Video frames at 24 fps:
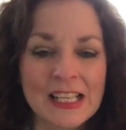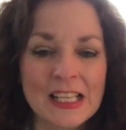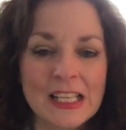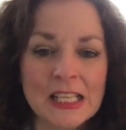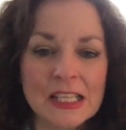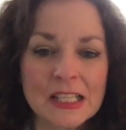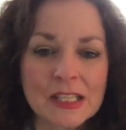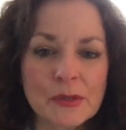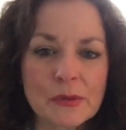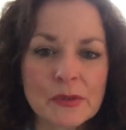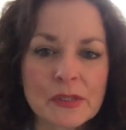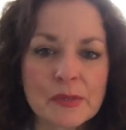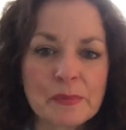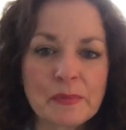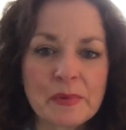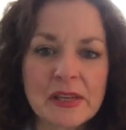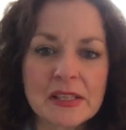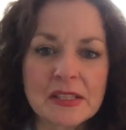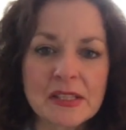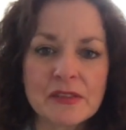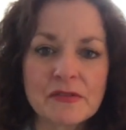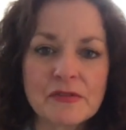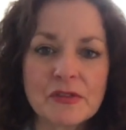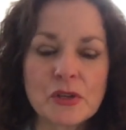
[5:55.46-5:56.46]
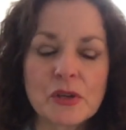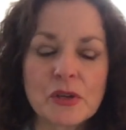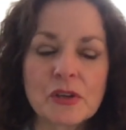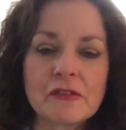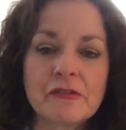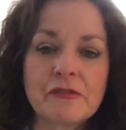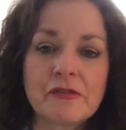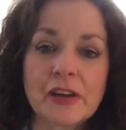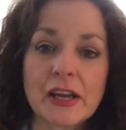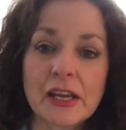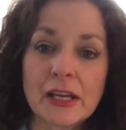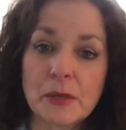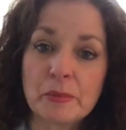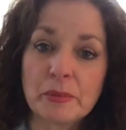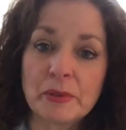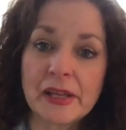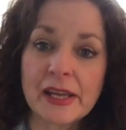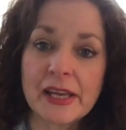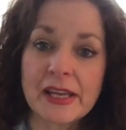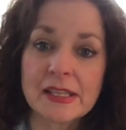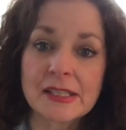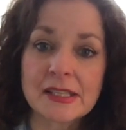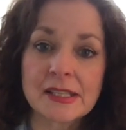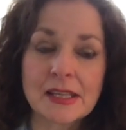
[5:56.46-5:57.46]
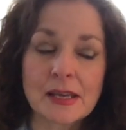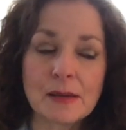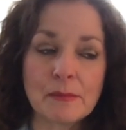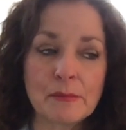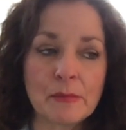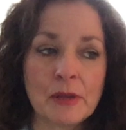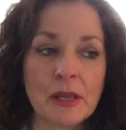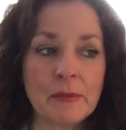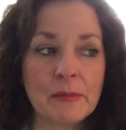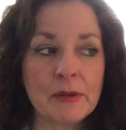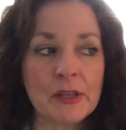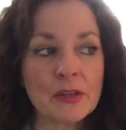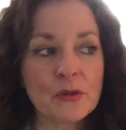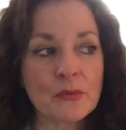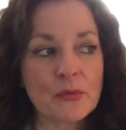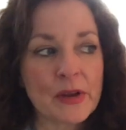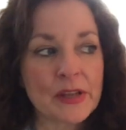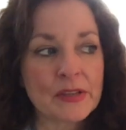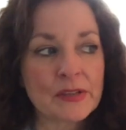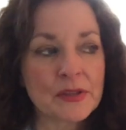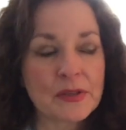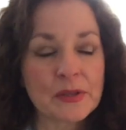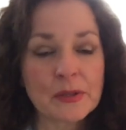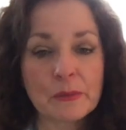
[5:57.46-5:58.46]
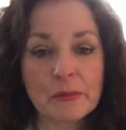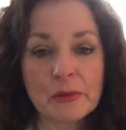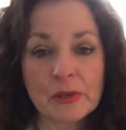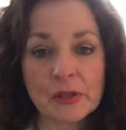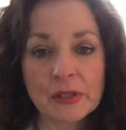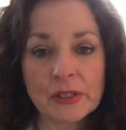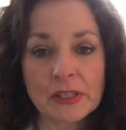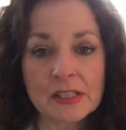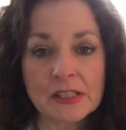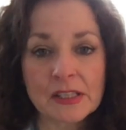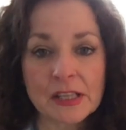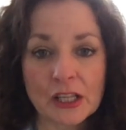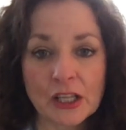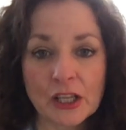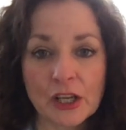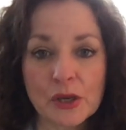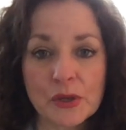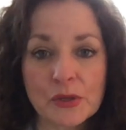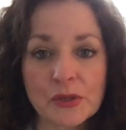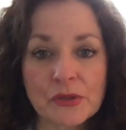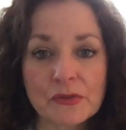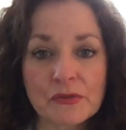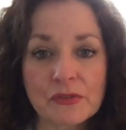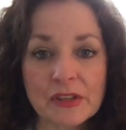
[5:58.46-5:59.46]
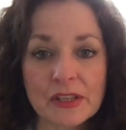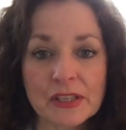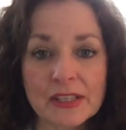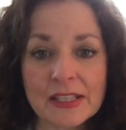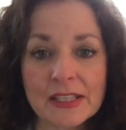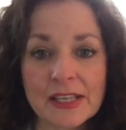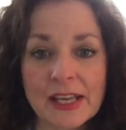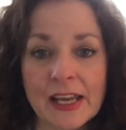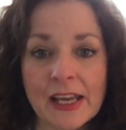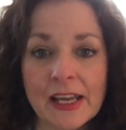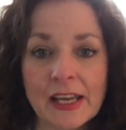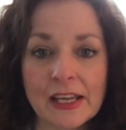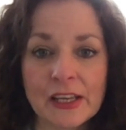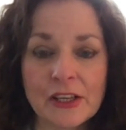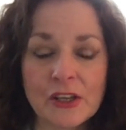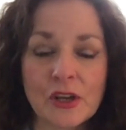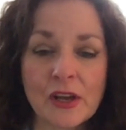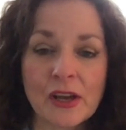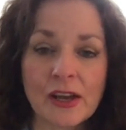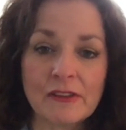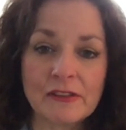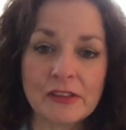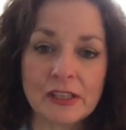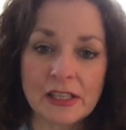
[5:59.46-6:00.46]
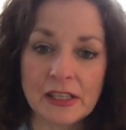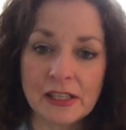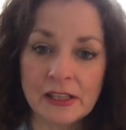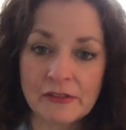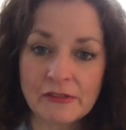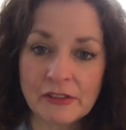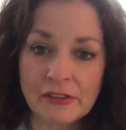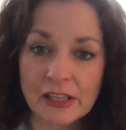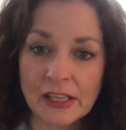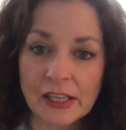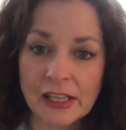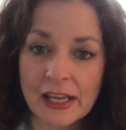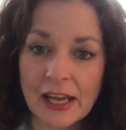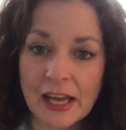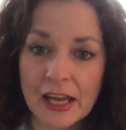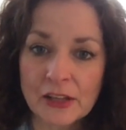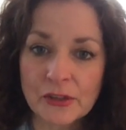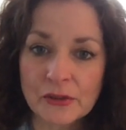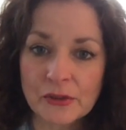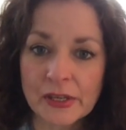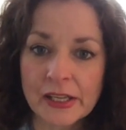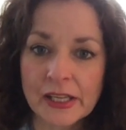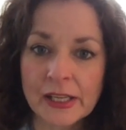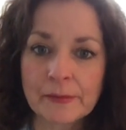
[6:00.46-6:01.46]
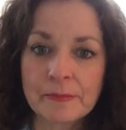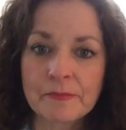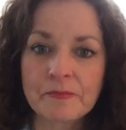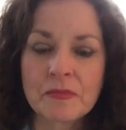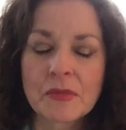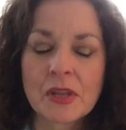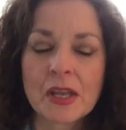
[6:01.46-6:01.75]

So it's best if you can find a place that maybe the rest of the building's closed for the day and you have an evening gathering,